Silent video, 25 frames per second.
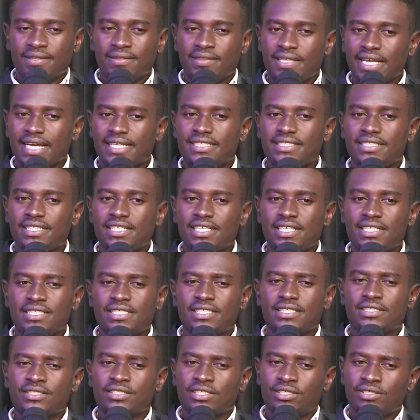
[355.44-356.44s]
That
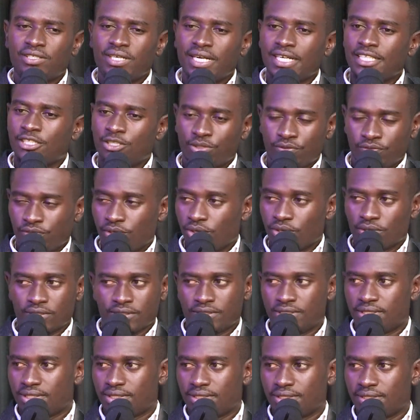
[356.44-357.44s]
is in the right of
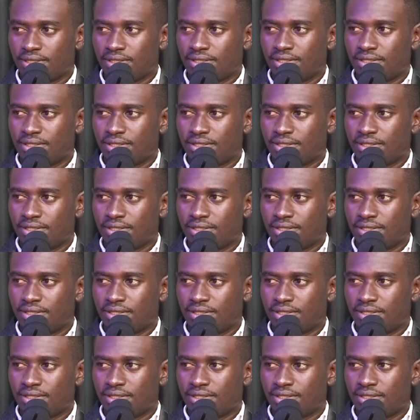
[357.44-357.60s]
God